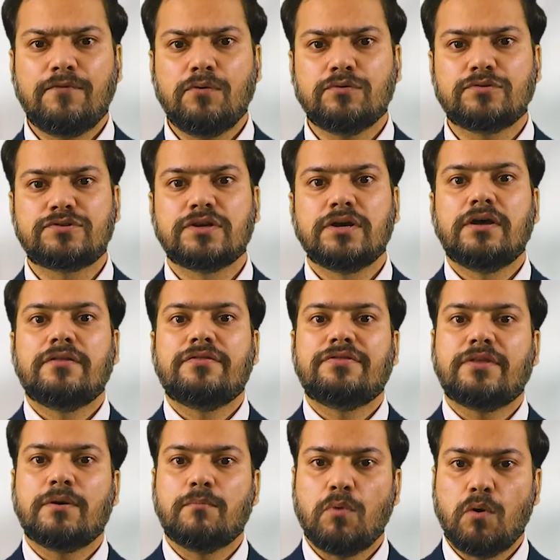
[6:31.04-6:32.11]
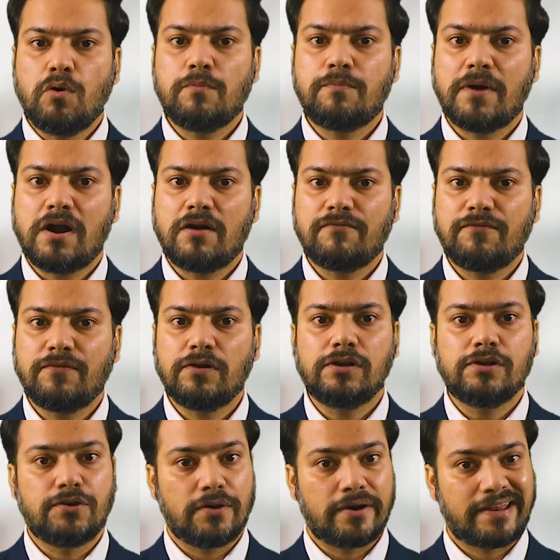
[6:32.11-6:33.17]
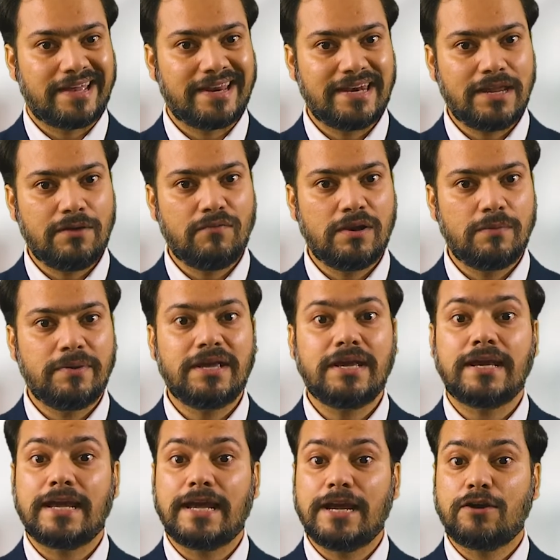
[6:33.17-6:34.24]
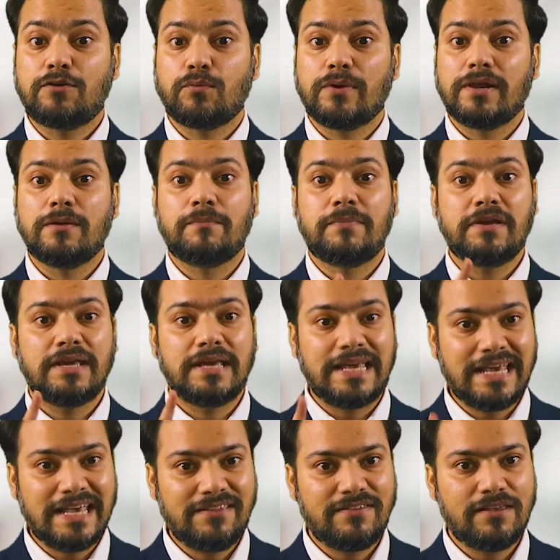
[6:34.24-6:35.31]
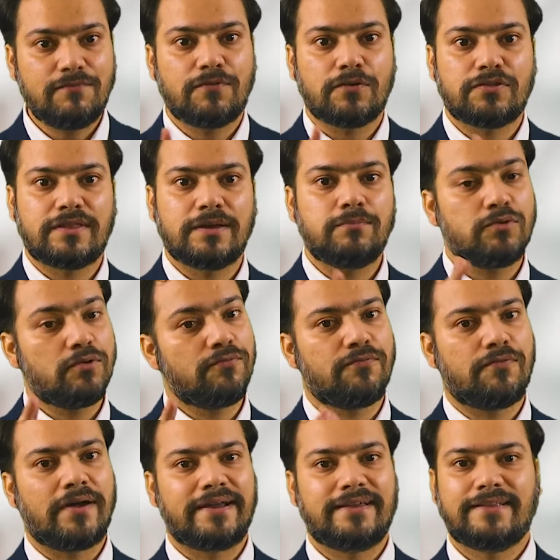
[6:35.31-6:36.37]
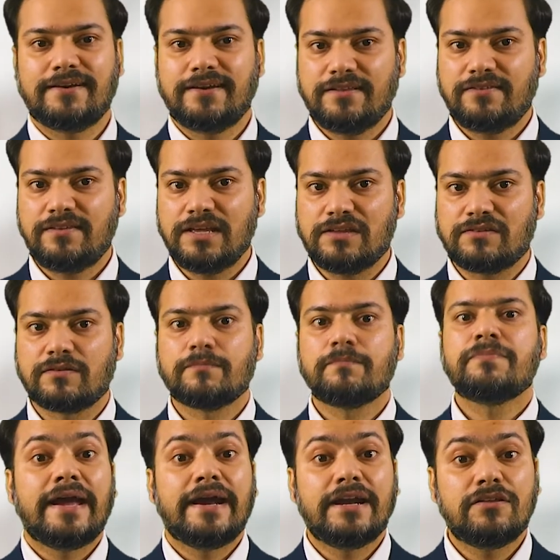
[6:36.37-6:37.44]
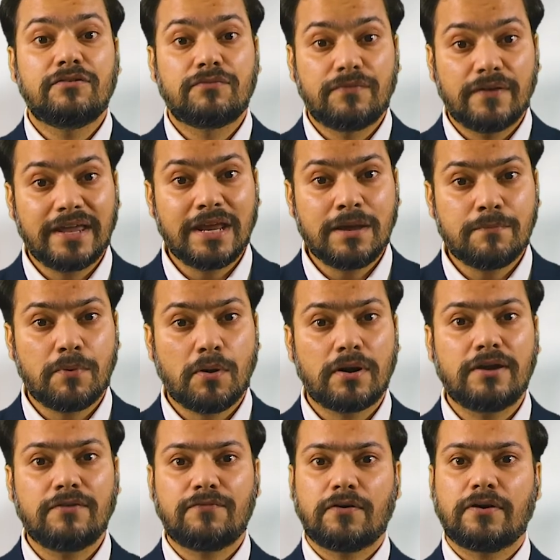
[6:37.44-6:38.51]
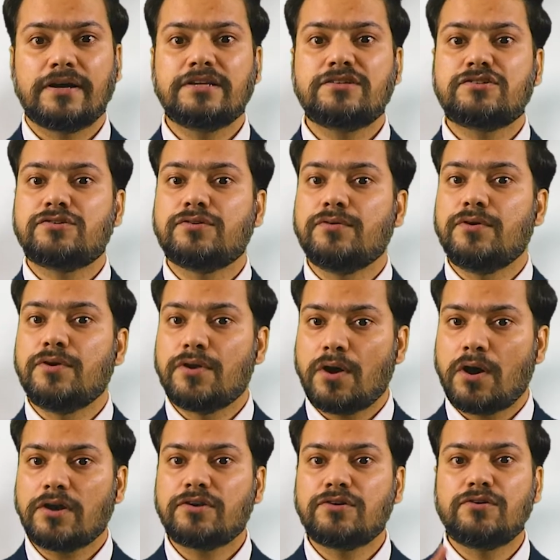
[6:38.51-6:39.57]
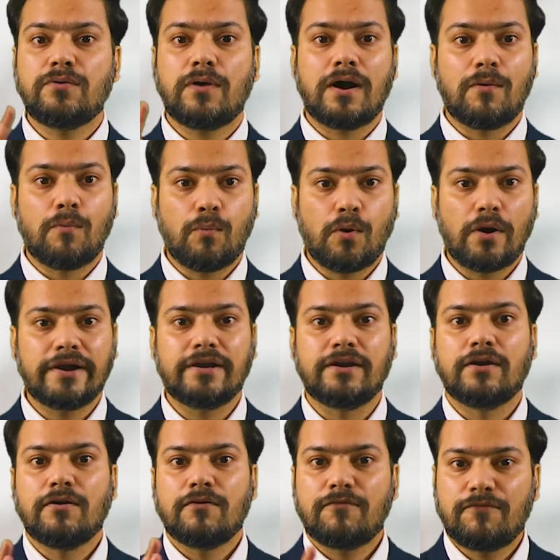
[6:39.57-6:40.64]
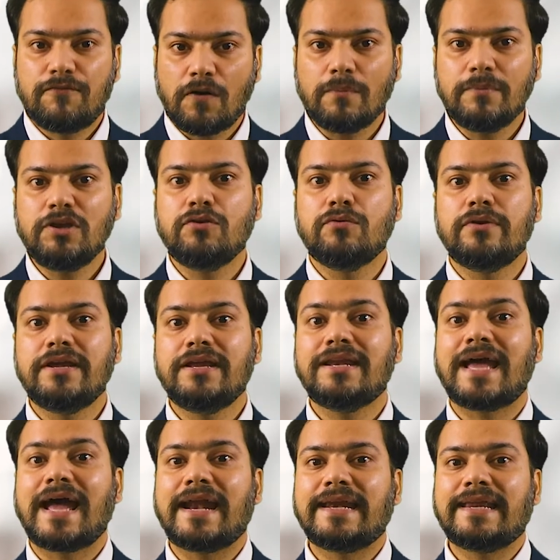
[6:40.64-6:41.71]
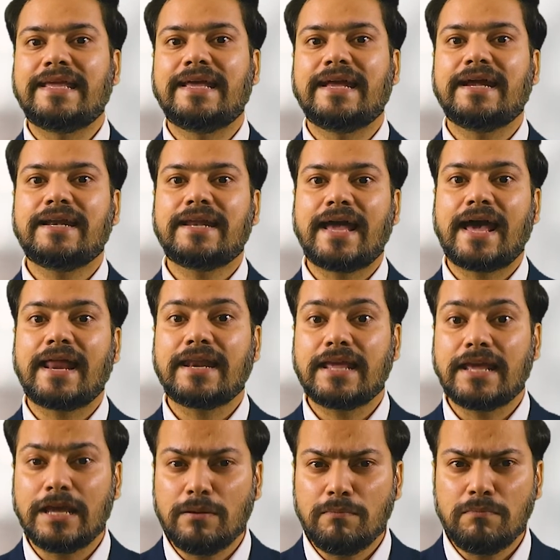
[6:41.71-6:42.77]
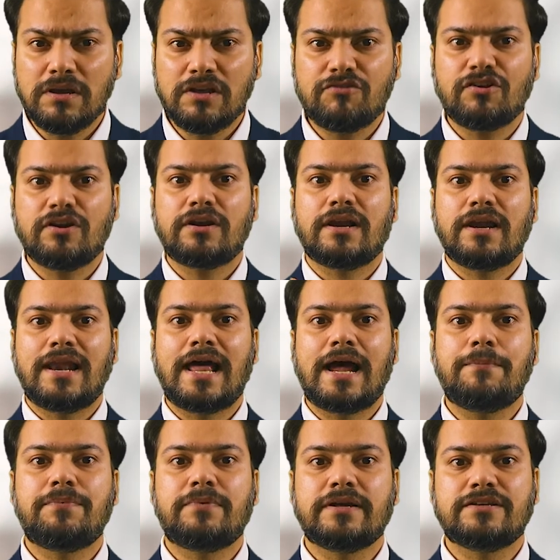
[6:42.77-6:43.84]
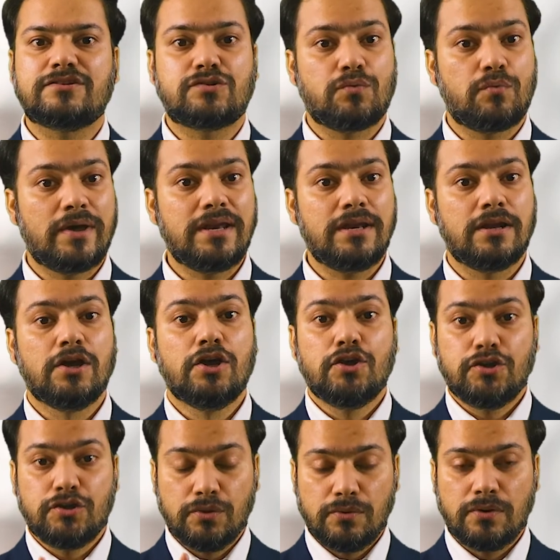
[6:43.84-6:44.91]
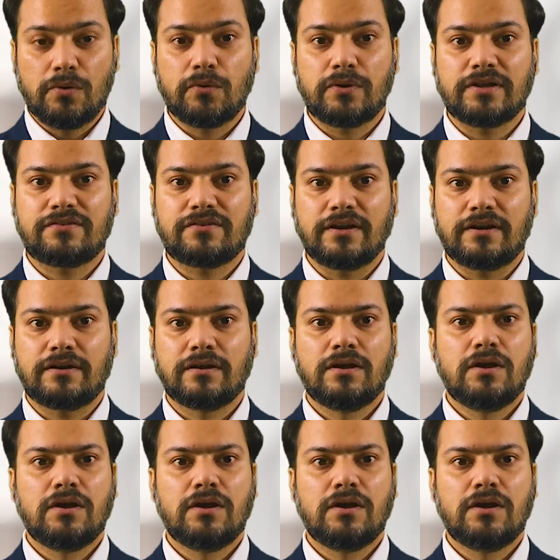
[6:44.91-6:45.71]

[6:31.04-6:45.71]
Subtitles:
course, the more powerful your kidney will be, it will be easy for them to fight the disease. It is very important for us to not to avoid foamy urine and get an immediate lab test when you notice it.